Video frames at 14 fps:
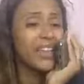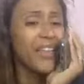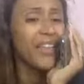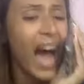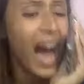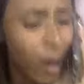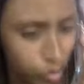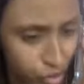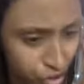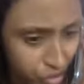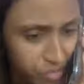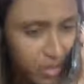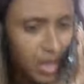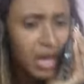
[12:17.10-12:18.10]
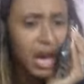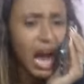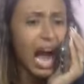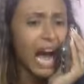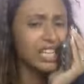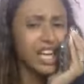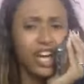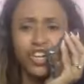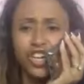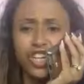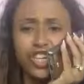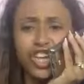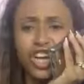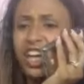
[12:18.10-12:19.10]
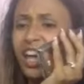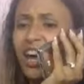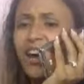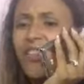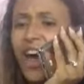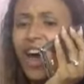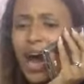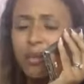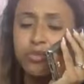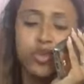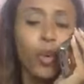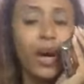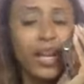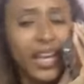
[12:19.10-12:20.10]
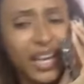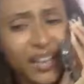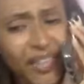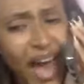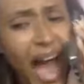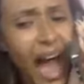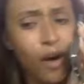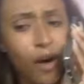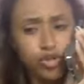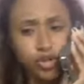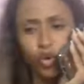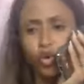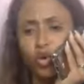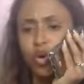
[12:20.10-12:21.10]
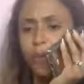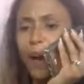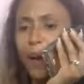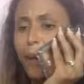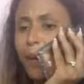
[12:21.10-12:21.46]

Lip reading: in the house. I dare you to declare that I'm dwelling in the house. I'm dwelling